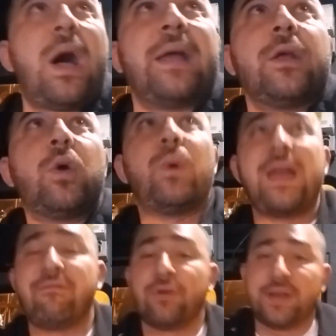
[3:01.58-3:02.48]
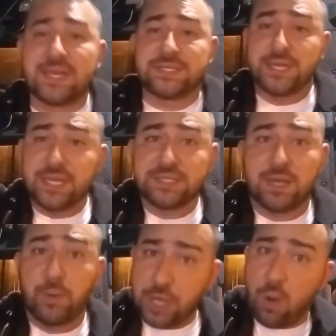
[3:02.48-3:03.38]
what? Whatever it is,
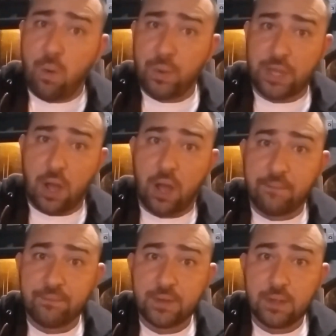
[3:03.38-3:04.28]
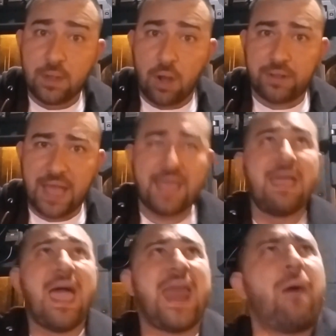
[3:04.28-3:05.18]
and we know who we are.
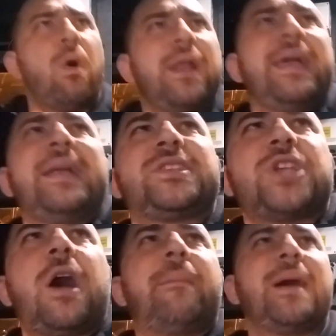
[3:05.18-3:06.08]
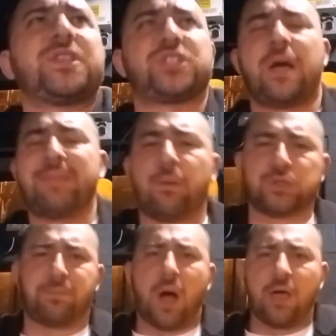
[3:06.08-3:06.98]
Okay? And I want to hit something else, something that
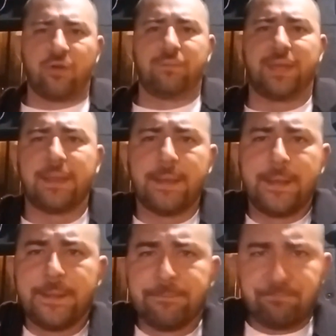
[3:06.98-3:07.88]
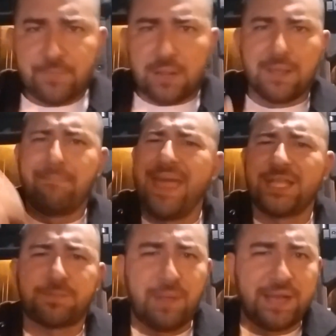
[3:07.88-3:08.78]
was bothering me. The
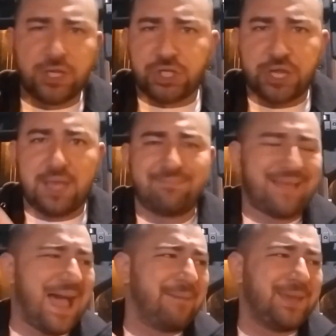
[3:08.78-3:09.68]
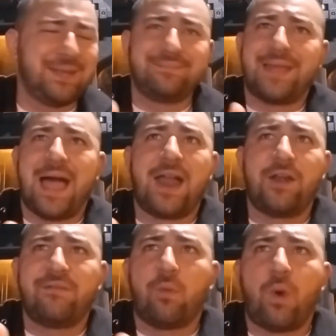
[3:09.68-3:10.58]
mansplaining shit, I mean, I
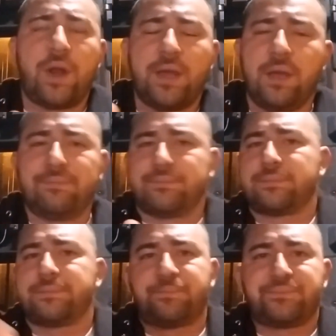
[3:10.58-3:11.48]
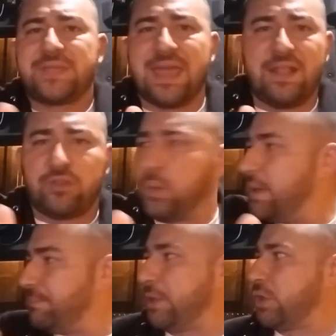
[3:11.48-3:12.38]
don't even want to get into
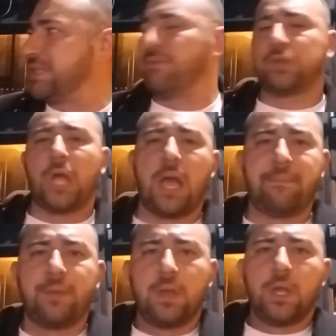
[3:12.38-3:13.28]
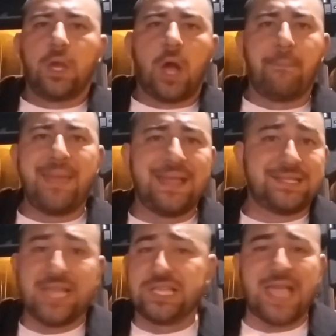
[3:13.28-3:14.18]
it, because every time a man
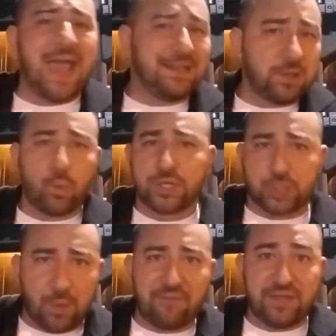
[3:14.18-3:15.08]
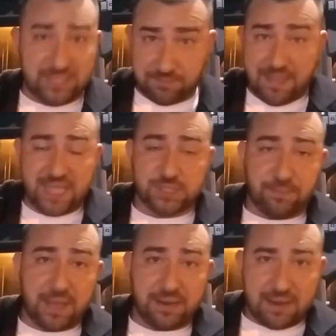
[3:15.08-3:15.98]
says anything whatsoever, he's
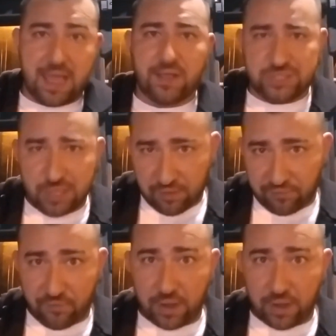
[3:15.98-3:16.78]
mansplaining now. It's another